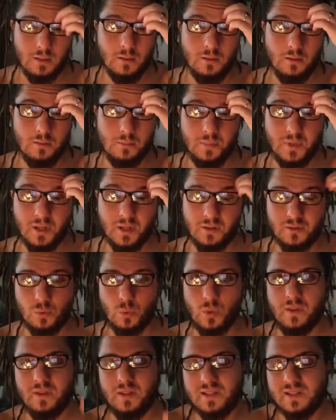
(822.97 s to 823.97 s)
because
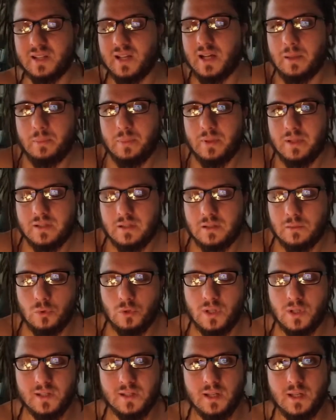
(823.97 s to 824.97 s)
when this happens the
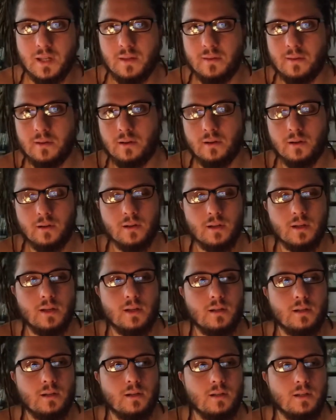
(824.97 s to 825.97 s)
moon is either
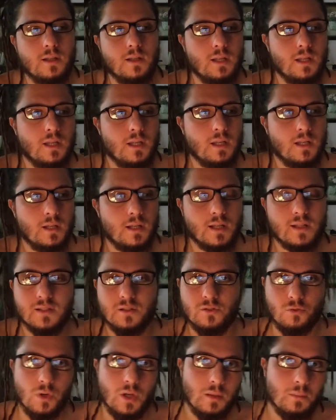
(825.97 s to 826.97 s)
in
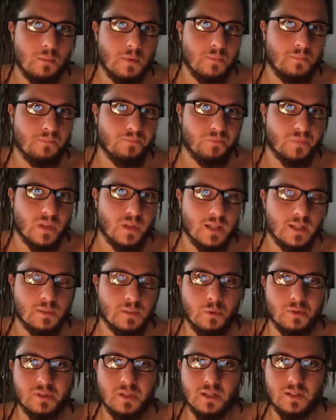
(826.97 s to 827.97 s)
its
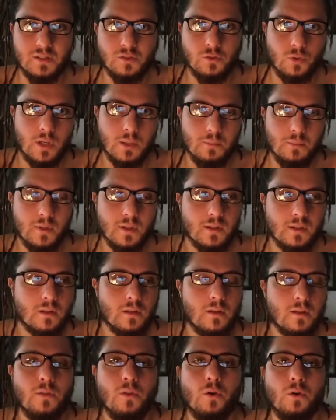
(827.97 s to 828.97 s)
most extreme
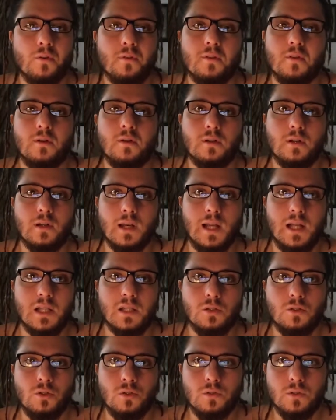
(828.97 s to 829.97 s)
northern
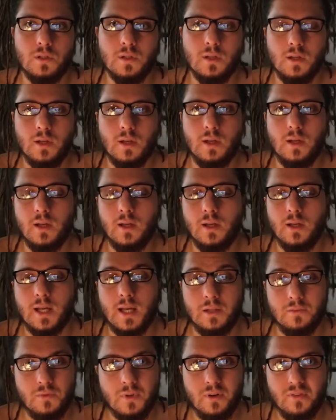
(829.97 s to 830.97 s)
latitude
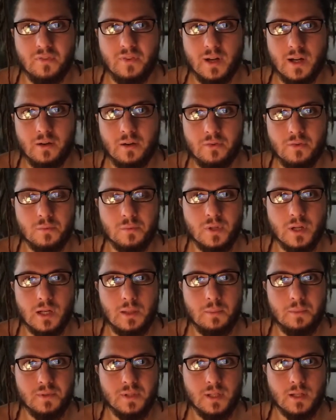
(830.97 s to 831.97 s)
and very far from the
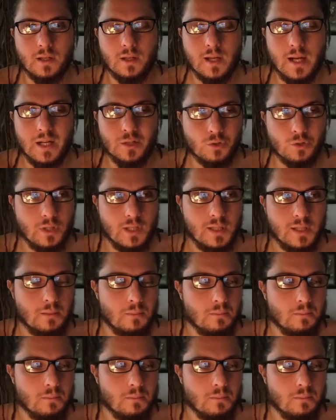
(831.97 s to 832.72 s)
ecliptic, actually